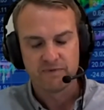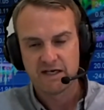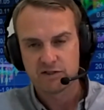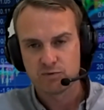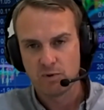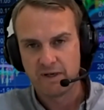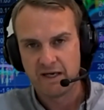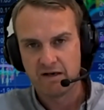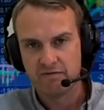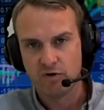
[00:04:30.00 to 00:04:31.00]
that's what we're
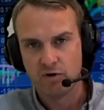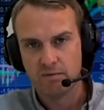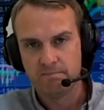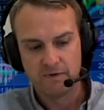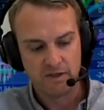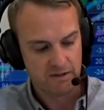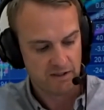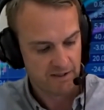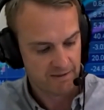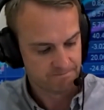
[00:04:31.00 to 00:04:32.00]
here for.
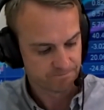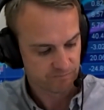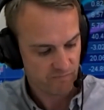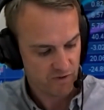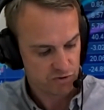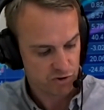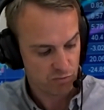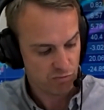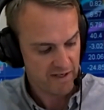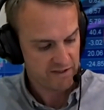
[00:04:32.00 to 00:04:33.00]

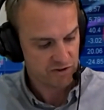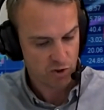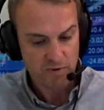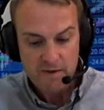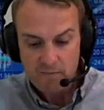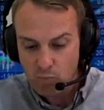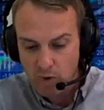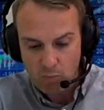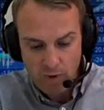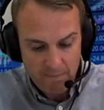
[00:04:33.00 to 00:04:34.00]
So great. So
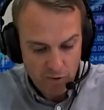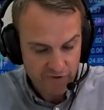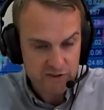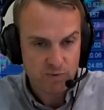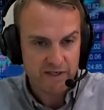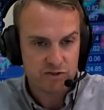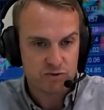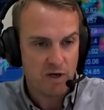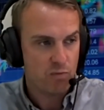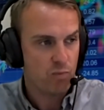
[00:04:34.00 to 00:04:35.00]
one more thing to add
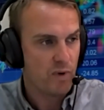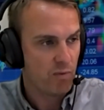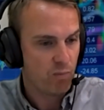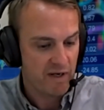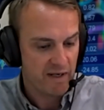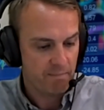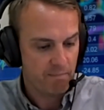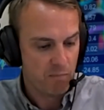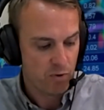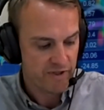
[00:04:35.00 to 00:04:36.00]
as well, we're
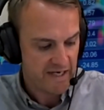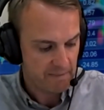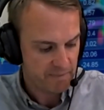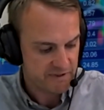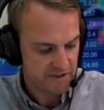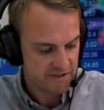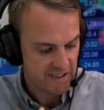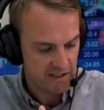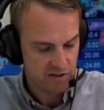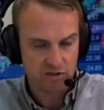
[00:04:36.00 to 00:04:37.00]
more than happy to
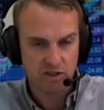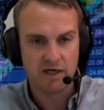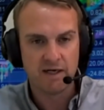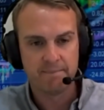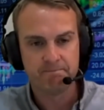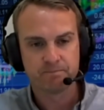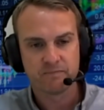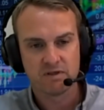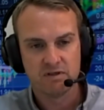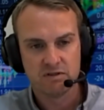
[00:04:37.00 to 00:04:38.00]
take
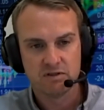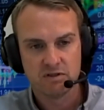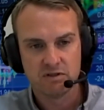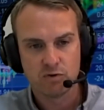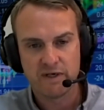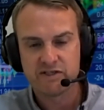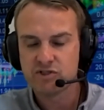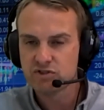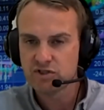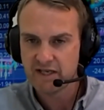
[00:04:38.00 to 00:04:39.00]

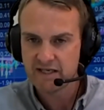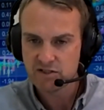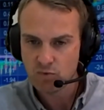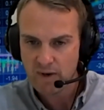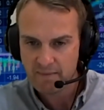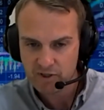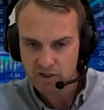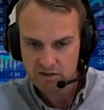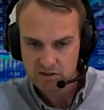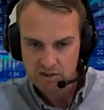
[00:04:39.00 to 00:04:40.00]
questions at the end of the
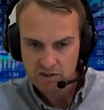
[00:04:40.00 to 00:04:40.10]
webinar.